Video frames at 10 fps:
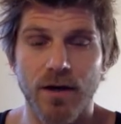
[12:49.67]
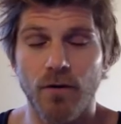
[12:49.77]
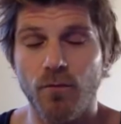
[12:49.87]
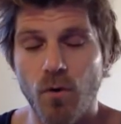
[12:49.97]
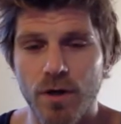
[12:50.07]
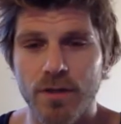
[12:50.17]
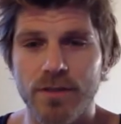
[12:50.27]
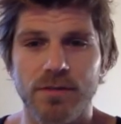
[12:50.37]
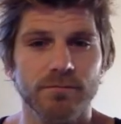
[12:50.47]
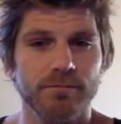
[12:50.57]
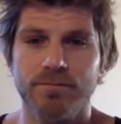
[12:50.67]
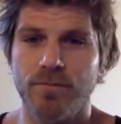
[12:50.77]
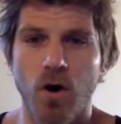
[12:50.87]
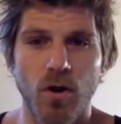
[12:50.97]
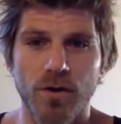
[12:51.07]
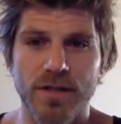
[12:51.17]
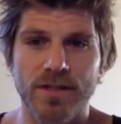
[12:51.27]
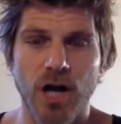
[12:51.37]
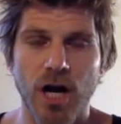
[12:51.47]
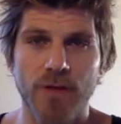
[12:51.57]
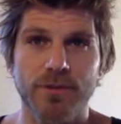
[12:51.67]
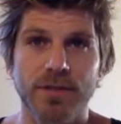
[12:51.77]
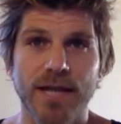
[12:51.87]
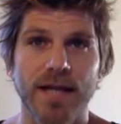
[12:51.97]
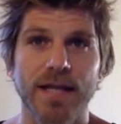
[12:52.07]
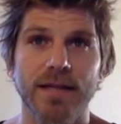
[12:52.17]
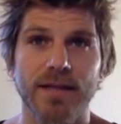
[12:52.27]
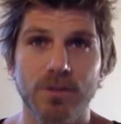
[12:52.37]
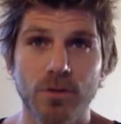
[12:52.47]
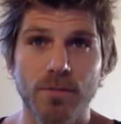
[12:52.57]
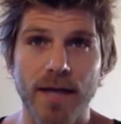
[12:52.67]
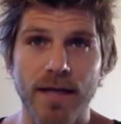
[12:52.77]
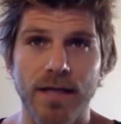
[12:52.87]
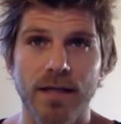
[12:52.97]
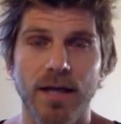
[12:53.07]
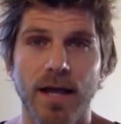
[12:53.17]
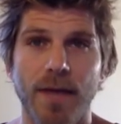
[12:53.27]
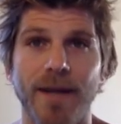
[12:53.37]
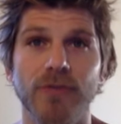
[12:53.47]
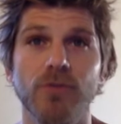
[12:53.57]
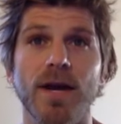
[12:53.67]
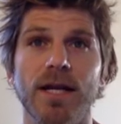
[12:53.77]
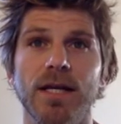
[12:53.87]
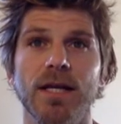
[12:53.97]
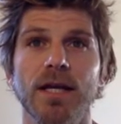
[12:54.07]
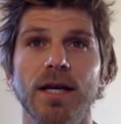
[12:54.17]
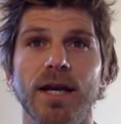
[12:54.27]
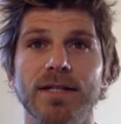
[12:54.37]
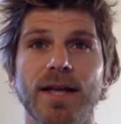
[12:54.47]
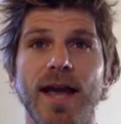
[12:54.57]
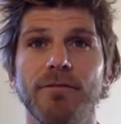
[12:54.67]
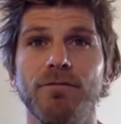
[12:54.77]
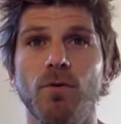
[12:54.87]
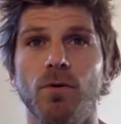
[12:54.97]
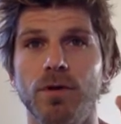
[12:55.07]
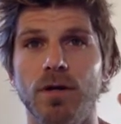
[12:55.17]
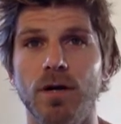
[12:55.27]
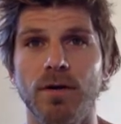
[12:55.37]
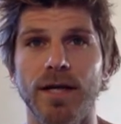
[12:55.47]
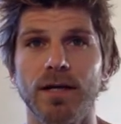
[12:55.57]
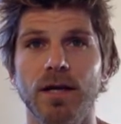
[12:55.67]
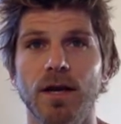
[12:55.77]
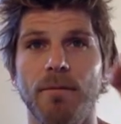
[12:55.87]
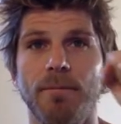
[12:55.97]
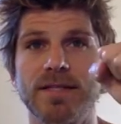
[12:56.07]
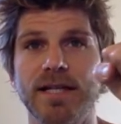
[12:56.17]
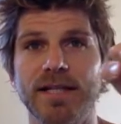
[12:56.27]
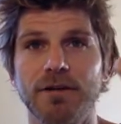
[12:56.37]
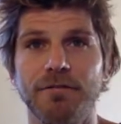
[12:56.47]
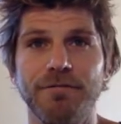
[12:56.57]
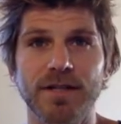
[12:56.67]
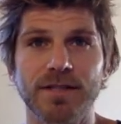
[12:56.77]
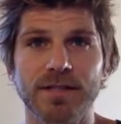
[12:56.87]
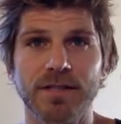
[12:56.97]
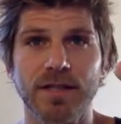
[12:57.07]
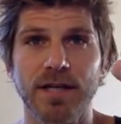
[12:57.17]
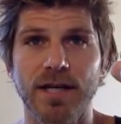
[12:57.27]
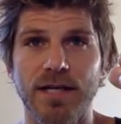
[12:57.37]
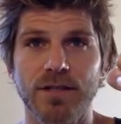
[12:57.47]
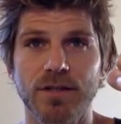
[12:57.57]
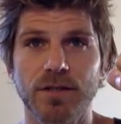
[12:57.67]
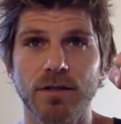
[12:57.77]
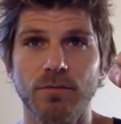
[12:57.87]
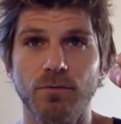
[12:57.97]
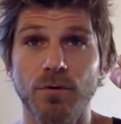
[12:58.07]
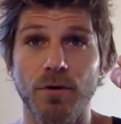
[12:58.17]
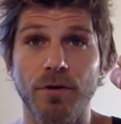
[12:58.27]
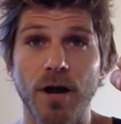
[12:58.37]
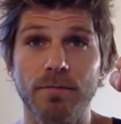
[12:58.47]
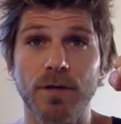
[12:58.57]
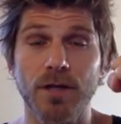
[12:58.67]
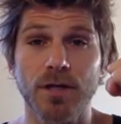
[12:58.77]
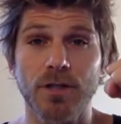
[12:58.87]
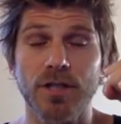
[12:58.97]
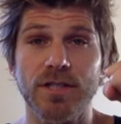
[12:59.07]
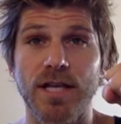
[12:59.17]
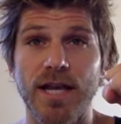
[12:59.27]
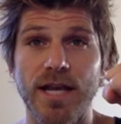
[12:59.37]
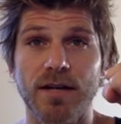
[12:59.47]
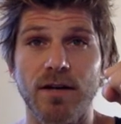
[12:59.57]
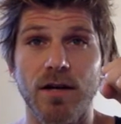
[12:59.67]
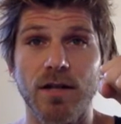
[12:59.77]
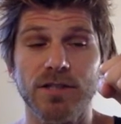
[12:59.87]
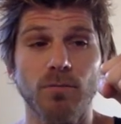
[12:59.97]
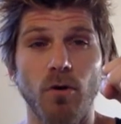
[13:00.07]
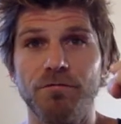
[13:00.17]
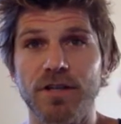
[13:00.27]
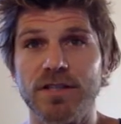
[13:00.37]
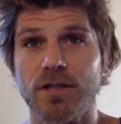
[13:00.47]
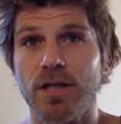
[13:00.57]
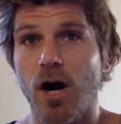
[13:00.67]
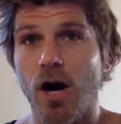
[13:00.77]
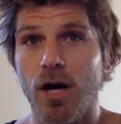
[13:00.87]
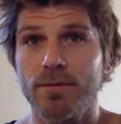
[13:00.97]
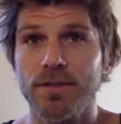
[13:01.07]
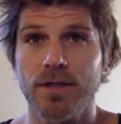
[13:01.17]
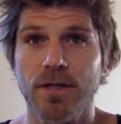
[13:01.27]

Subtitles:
Of course, all of these carbs, you can't eat too many. And by too many, it's a handful, you know, like basically a fist is a good rule of thumb. Just eat a small fist of carbs.